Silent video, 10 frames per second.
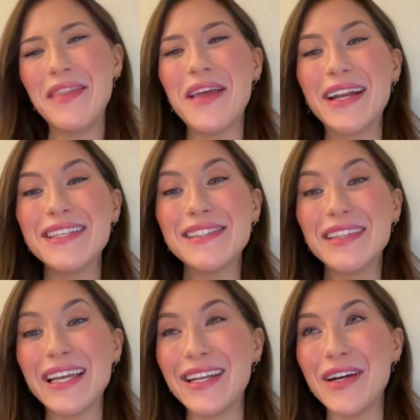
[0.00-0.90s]
And that is
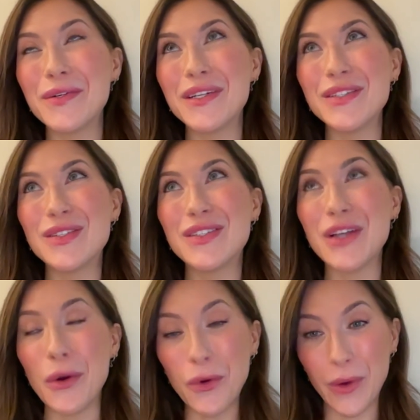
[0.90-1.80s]
laid out
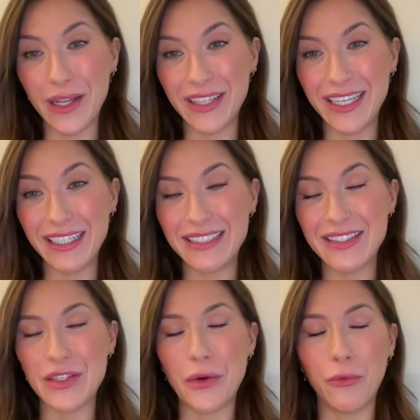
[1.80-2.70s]
so quickly and
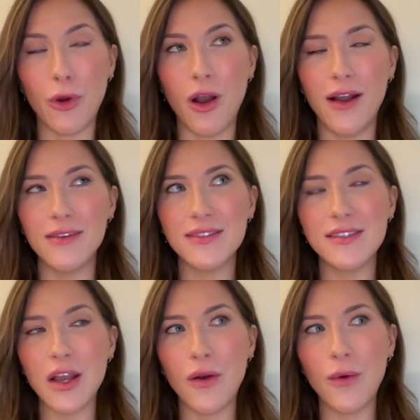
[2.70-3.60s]
so raw.
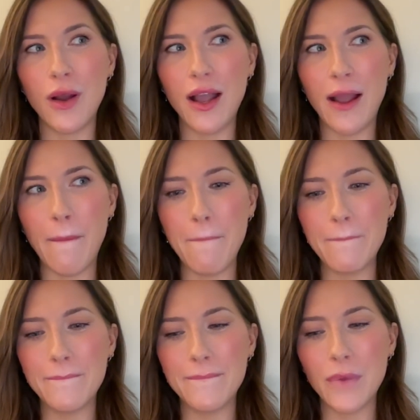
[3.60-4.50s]
So
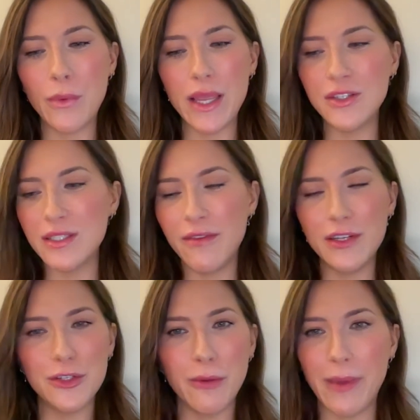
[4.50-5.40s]
we just have a
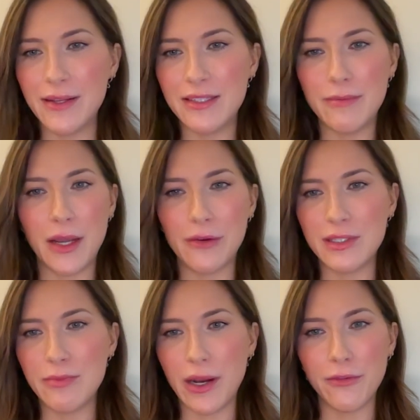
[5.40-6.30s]
tremendous amount of
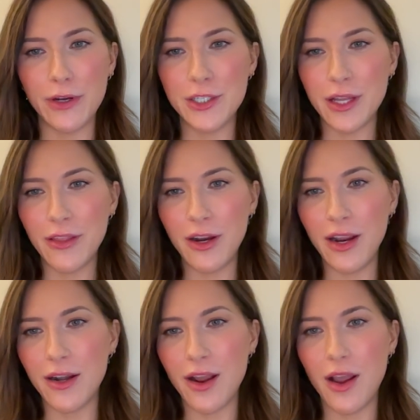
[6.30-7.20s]
respect for each other.
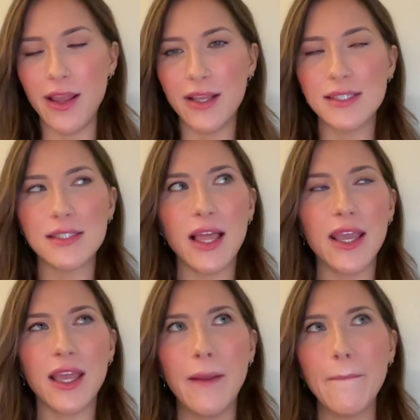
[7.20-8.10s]
And it's
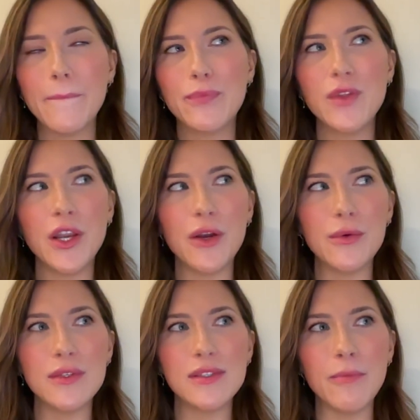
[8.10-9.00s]
like,
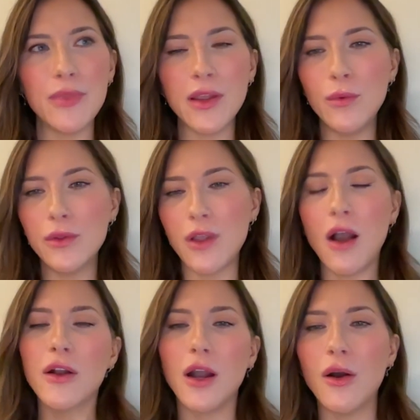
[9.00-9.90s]
something will
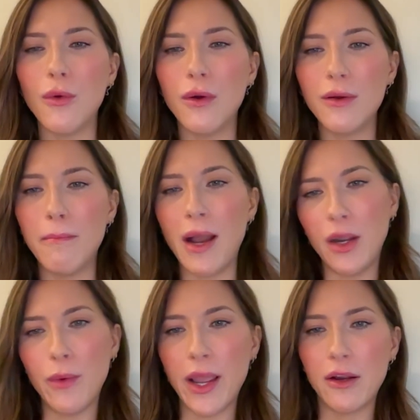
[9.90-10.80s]
not go my
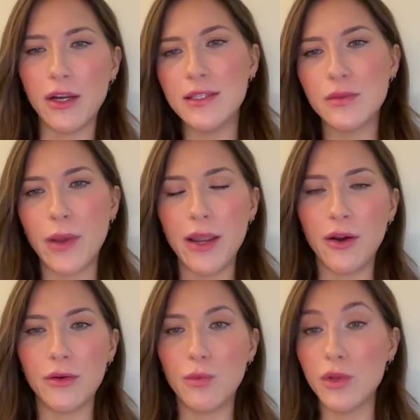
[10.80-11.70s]
way or his way,
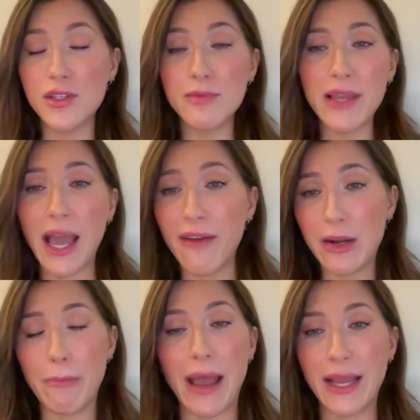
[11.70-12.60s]
or we'll just be having
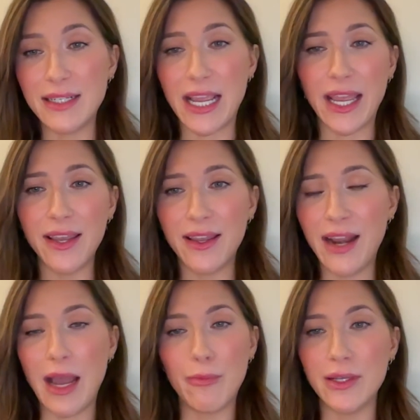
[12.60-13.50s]
a bad day. It
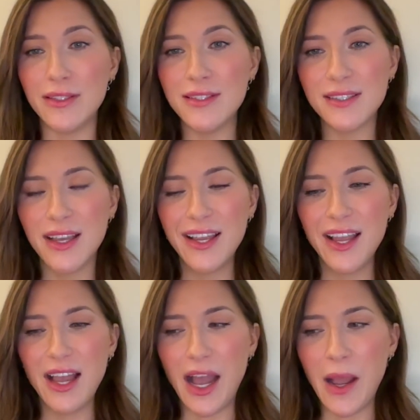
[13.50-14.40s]
happens.
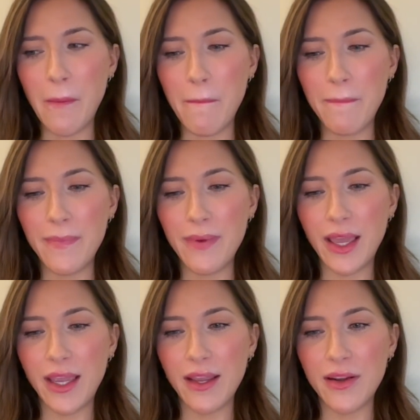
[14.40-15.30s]

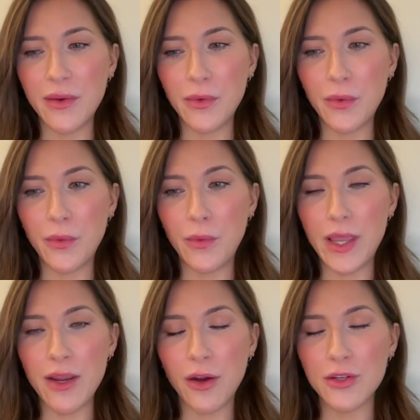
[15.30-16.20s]
And
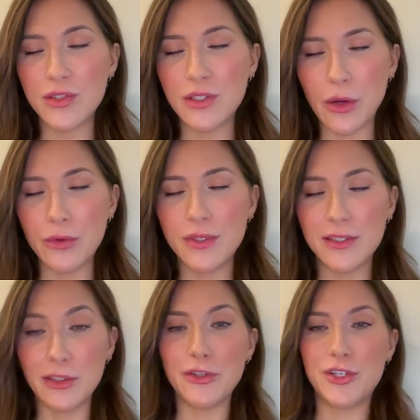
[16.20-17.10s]
we are so
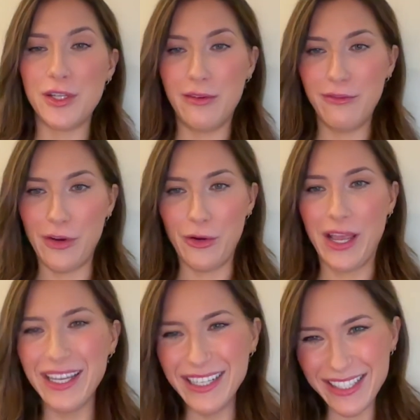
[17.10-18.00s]
solution
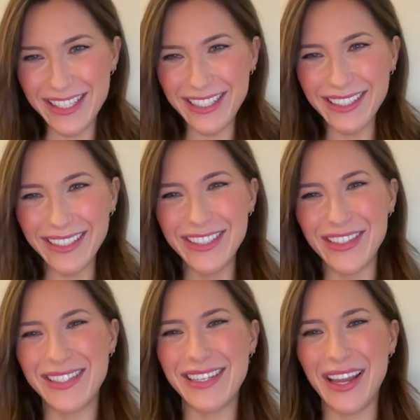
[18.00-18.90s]
focused.
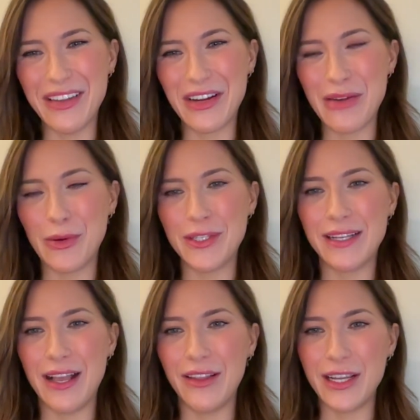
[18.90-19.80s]
Just, I think our
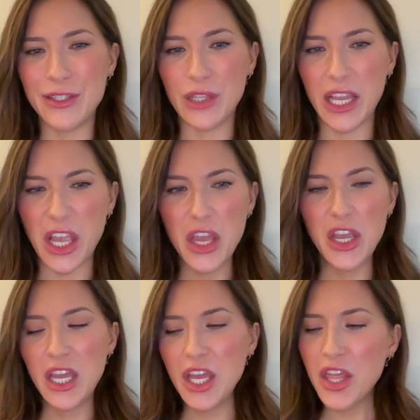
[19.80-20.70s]
personalities are like,
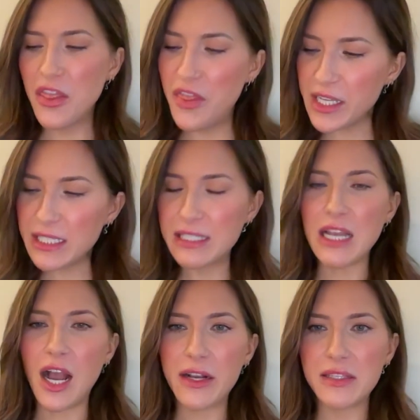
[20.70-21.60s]
this
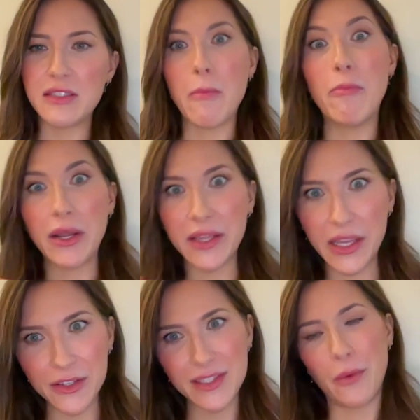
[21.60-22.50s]
sucks, but
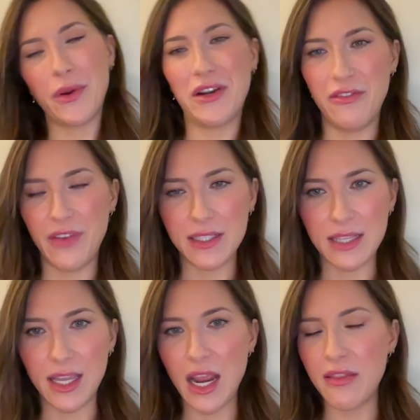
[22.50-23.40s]
here's how we're going to fix
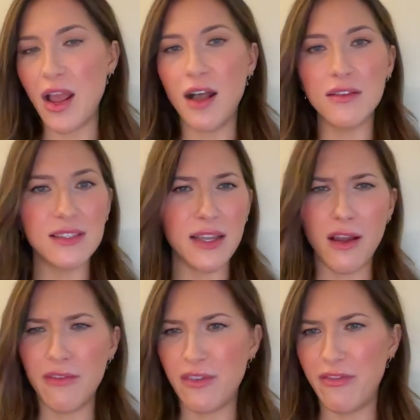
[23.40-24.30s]
it. And I'll send
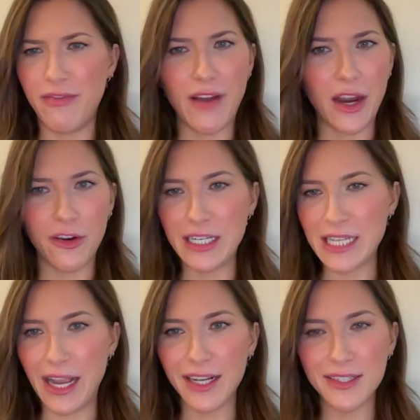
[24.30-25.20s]
off a fiery
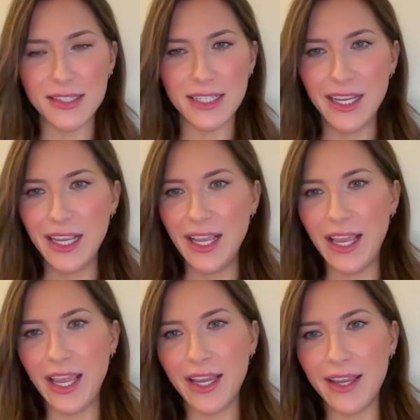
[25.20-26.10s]
text.
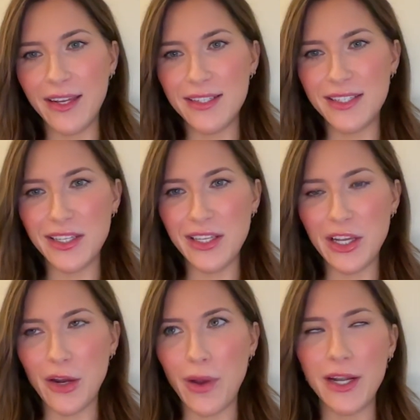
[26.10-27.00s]
And,
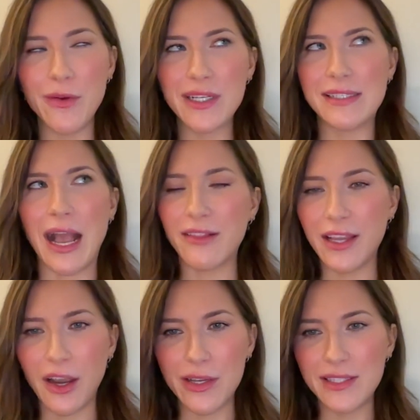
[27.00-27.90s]
I know exactly
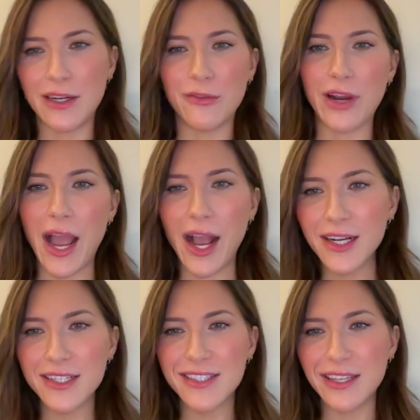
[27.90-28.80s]
how he's going to
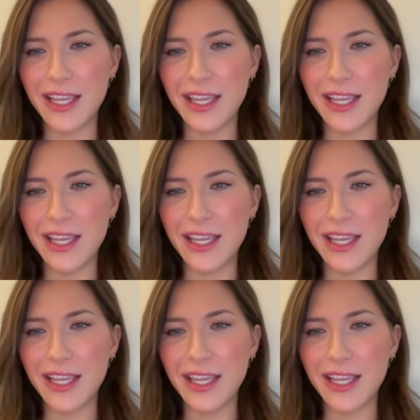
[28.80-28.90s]
react.